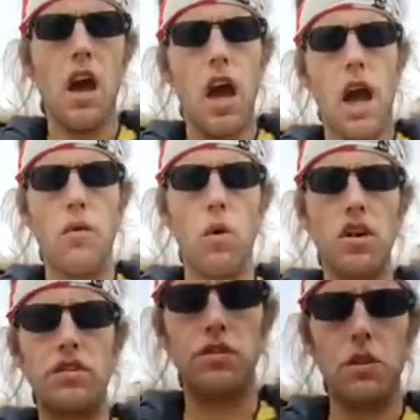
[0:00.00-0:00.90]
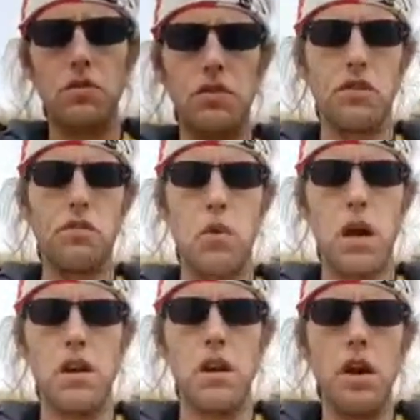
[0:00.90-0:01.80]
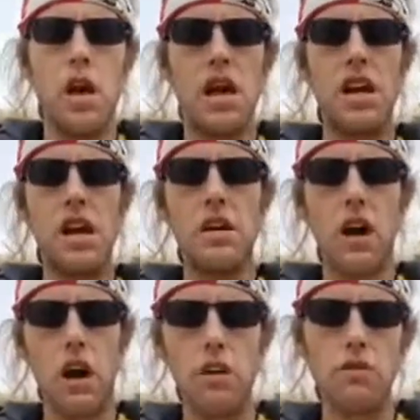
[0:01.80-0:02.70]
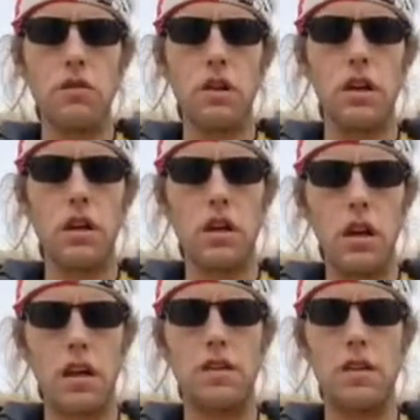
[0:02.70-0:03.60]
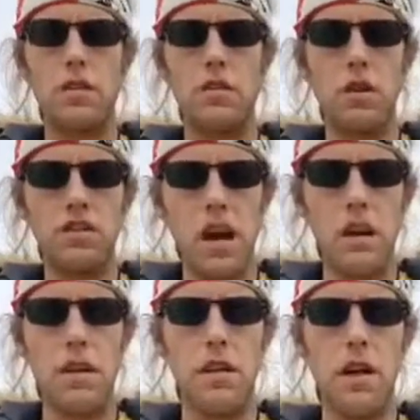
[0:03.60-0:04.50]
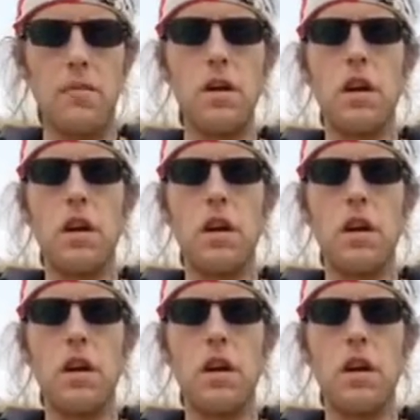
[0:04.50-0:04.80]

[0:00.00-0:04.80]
and when so suspended, he has utterly neglected to attend to them.